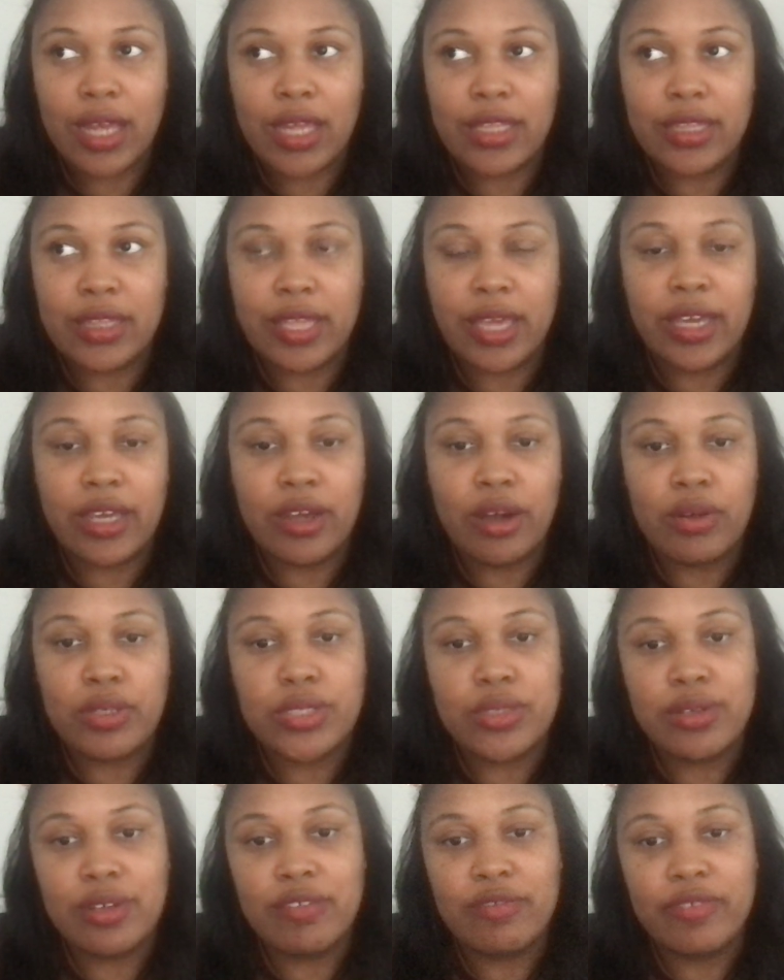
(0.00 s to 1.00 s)
They go
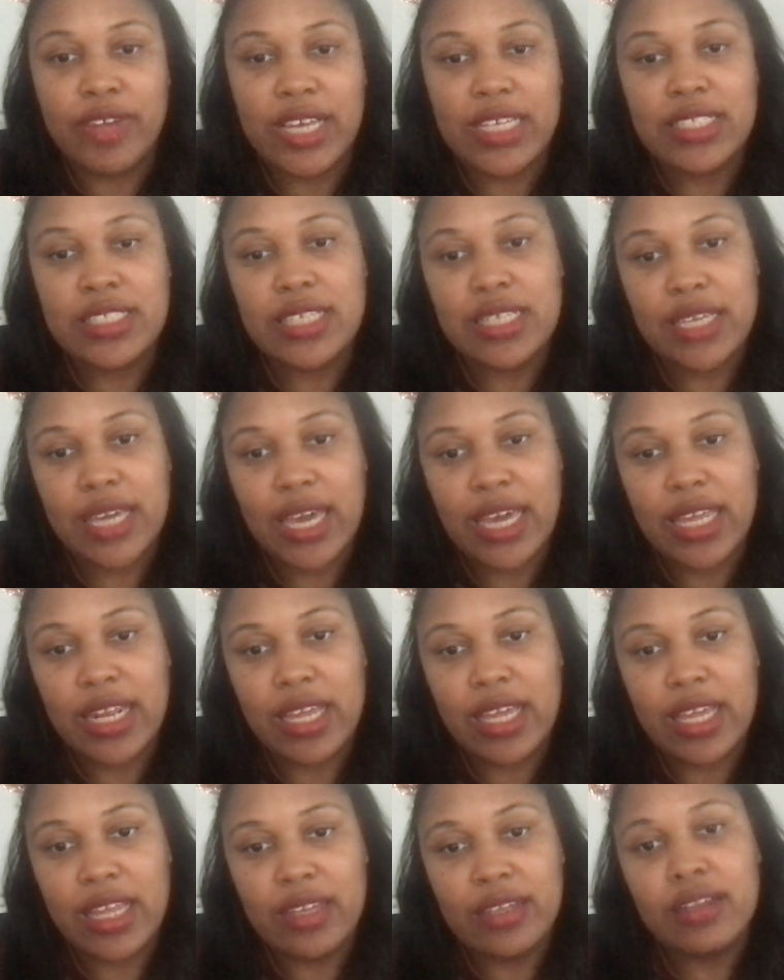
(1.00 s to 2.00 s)
to investigate
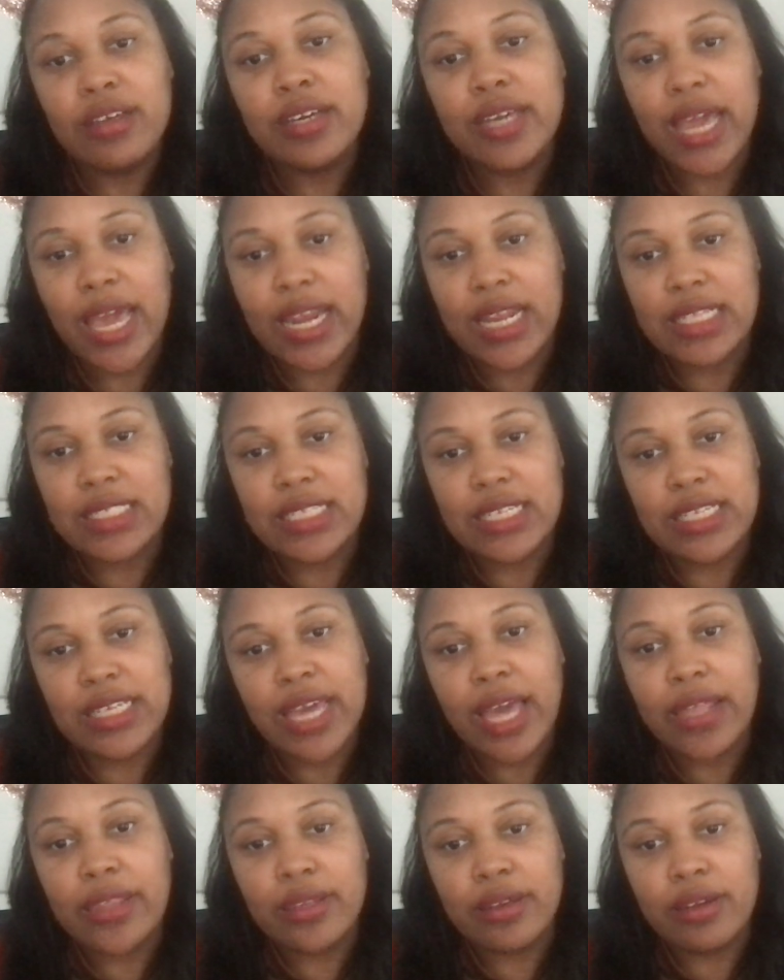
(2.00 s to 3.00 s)
it and look at it
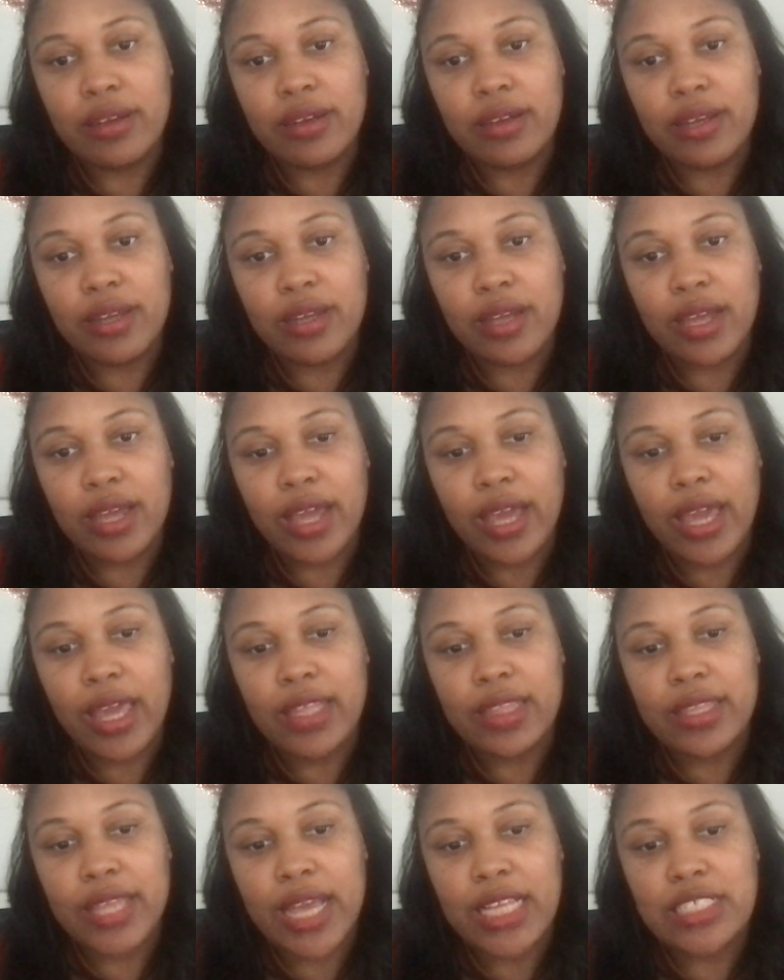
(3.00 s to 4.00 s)
together.
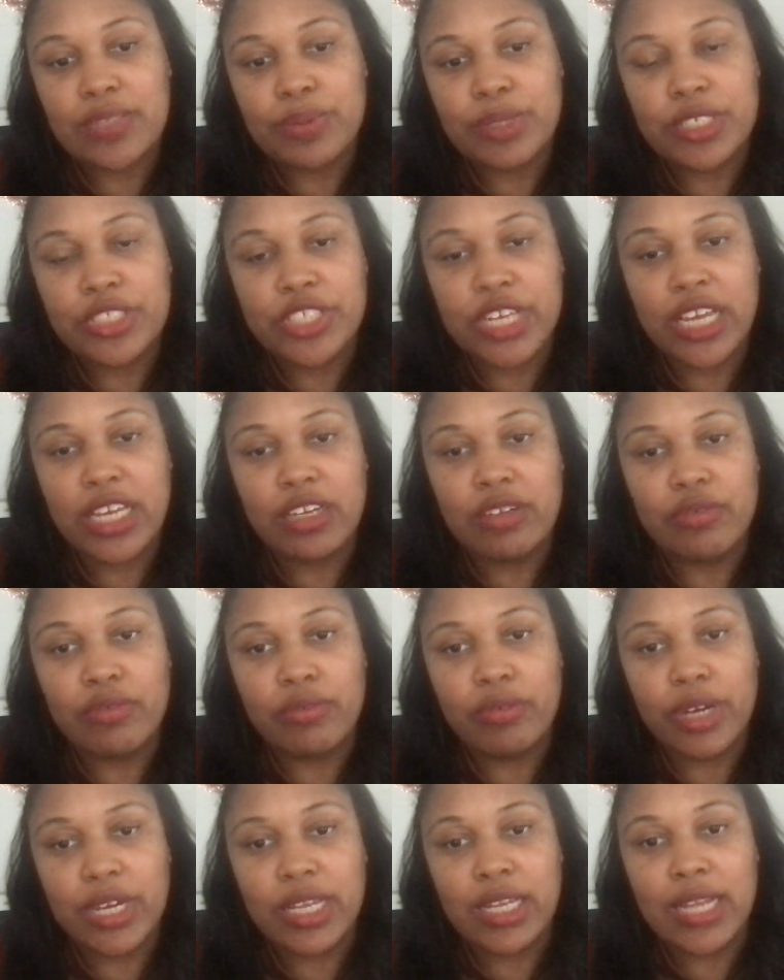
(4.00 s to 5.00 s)
And that's when Jane
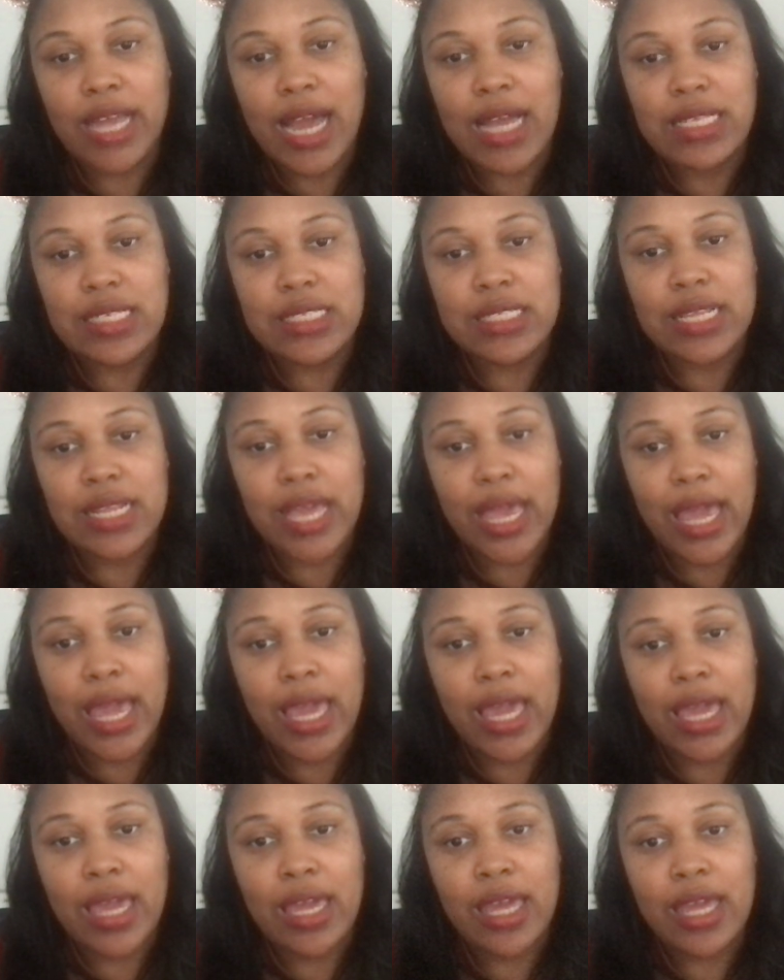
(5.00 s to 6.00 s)
realizes that,
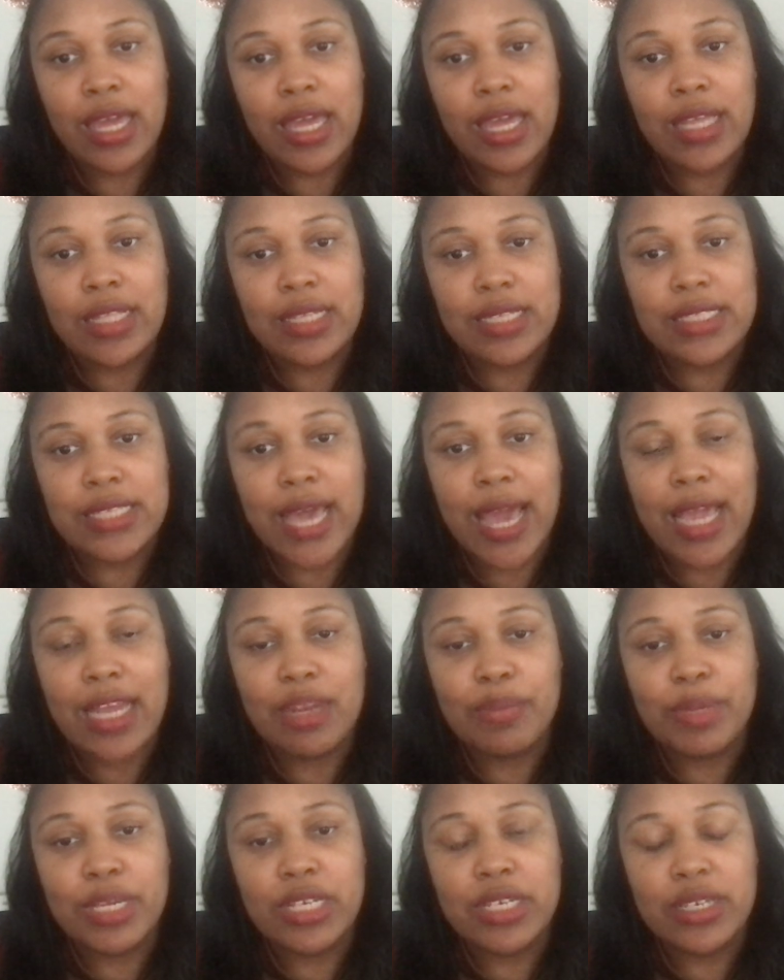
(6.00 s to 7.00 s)
hey, this had to
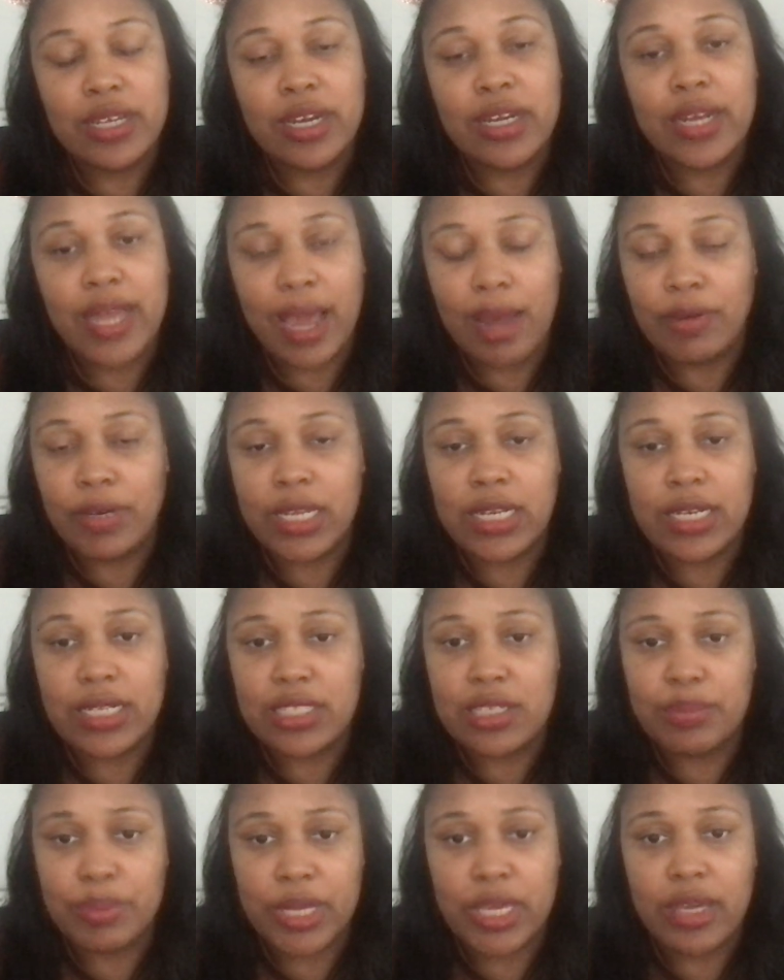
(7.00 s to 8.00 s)
be done after he
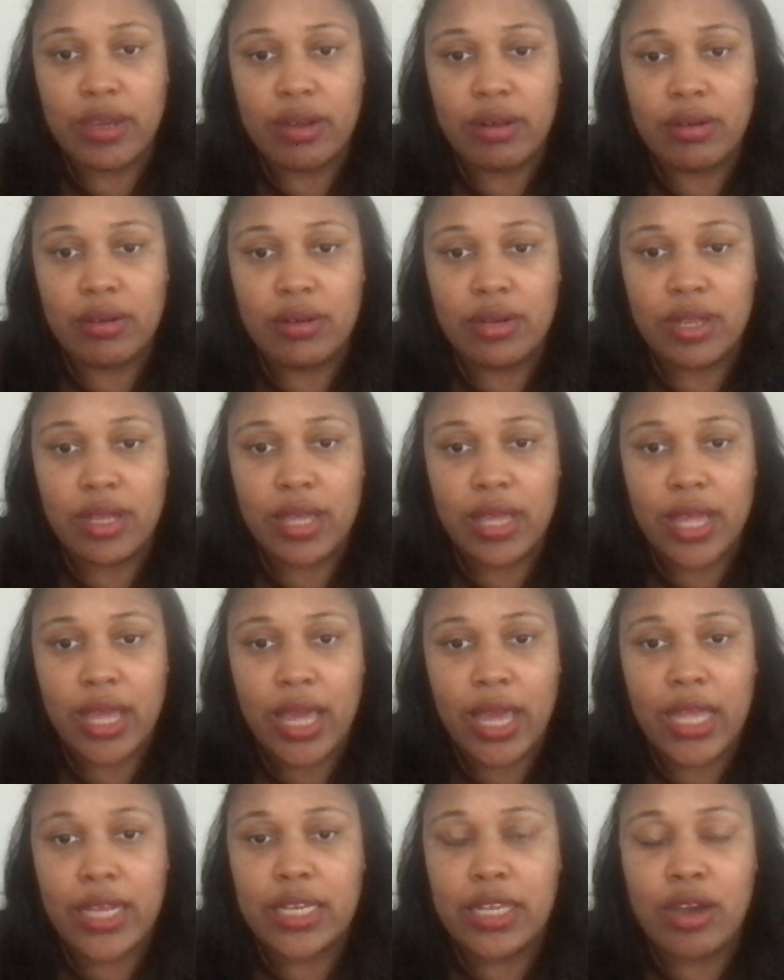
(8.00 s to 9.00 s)
disappeared.
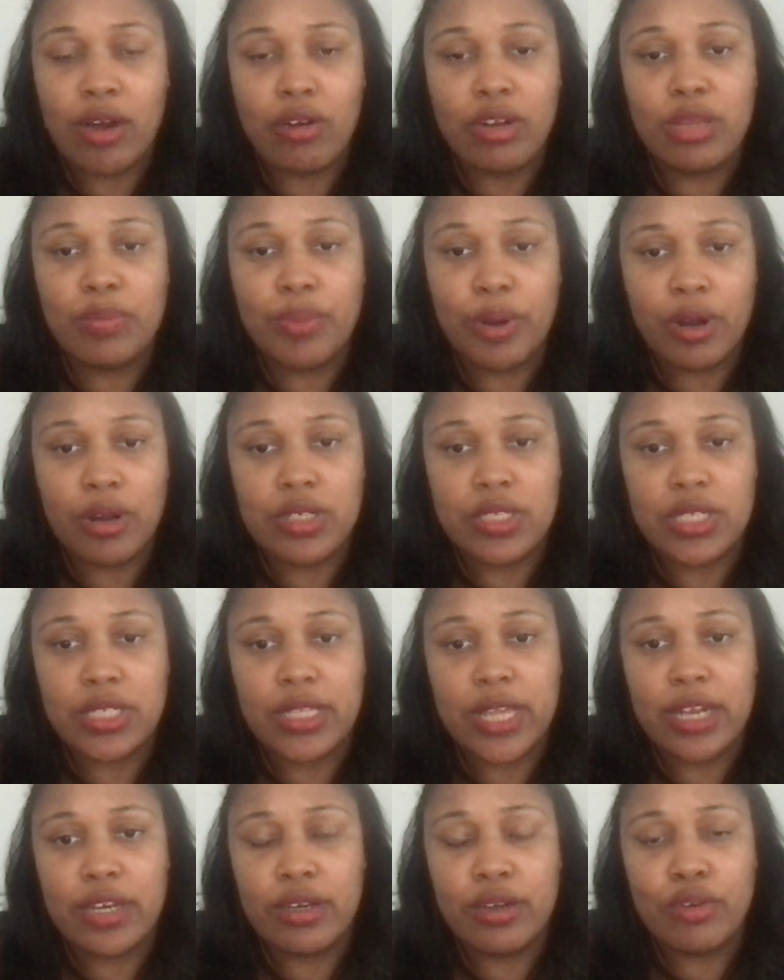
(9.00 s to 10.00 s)
And the only person
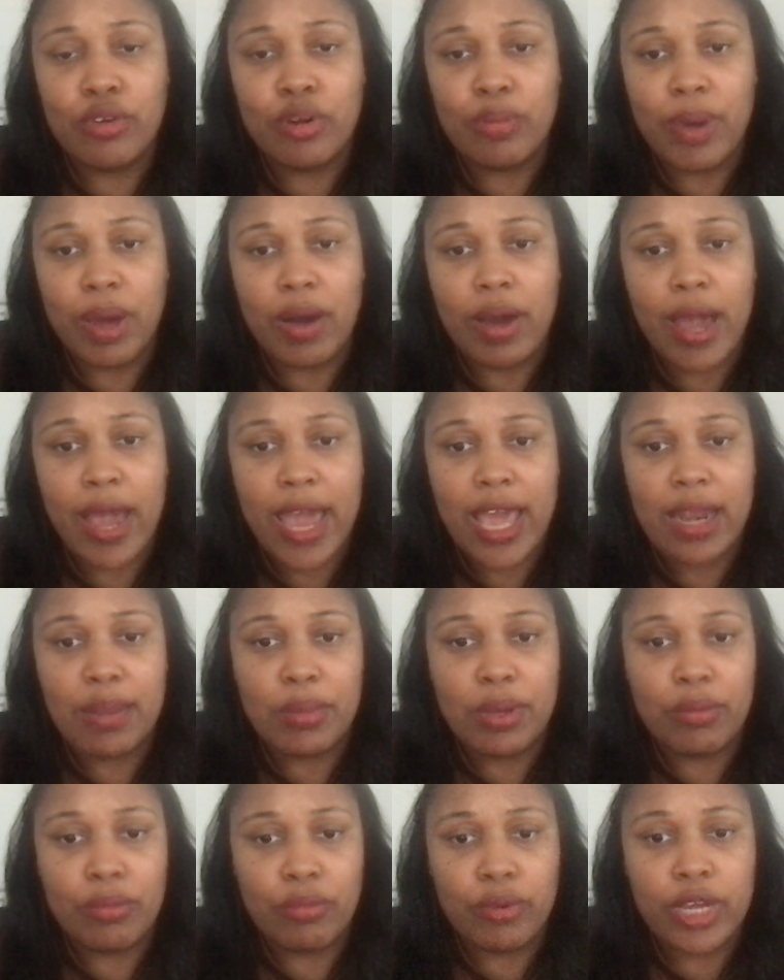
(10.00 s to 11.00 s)
that knew about Adam
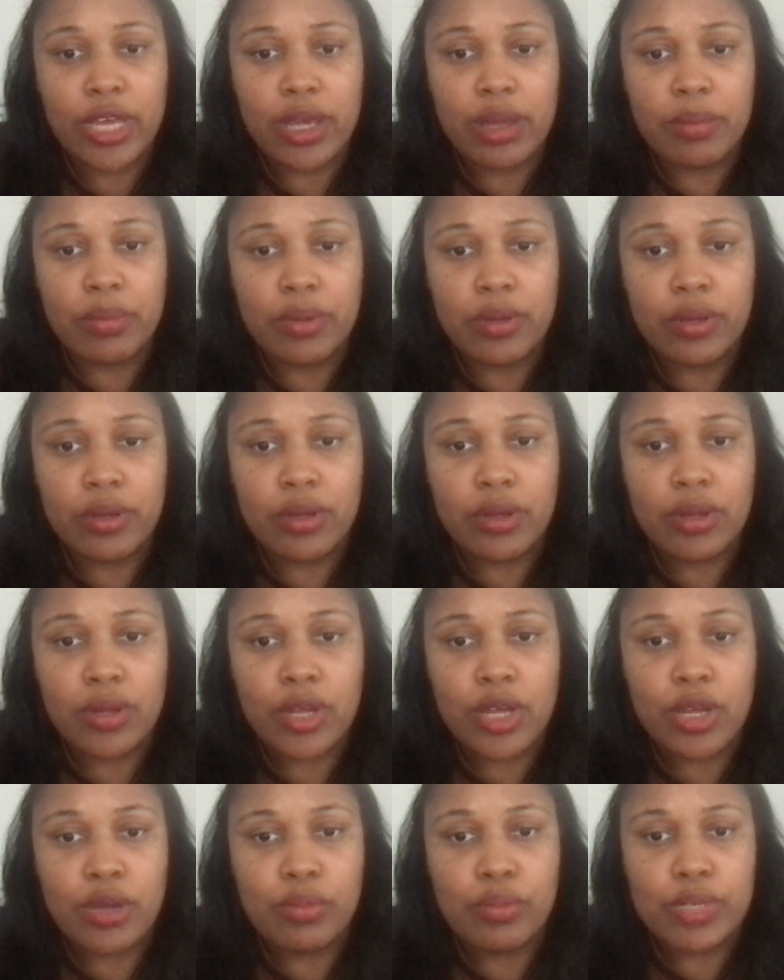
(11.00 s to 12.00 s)
and Rib
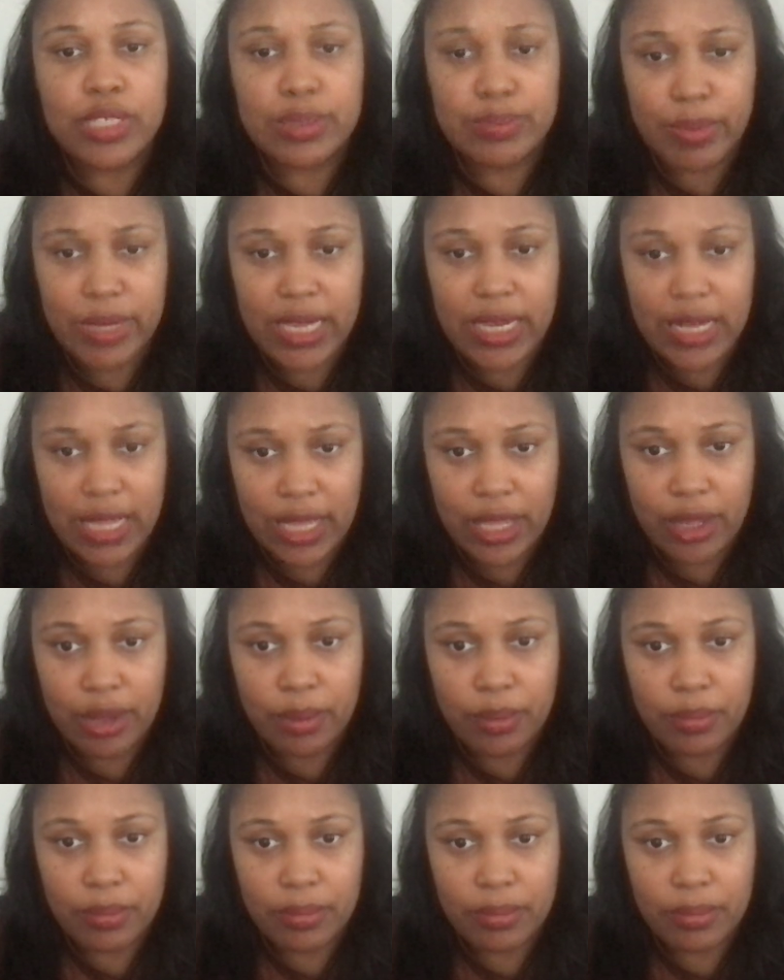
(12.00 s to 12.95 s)
was me and him.